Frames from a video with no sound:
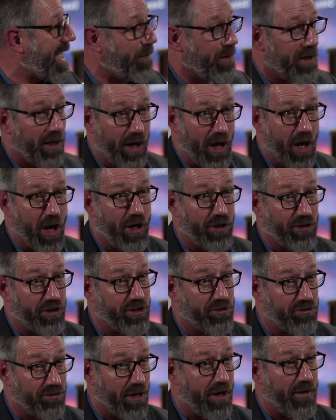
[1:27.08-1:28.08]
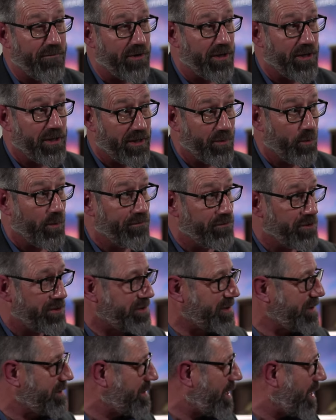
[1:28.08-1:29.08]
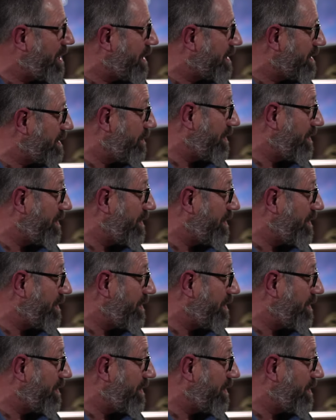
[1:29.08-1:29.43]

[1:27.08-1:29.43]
our largest drive unit that we've just designed.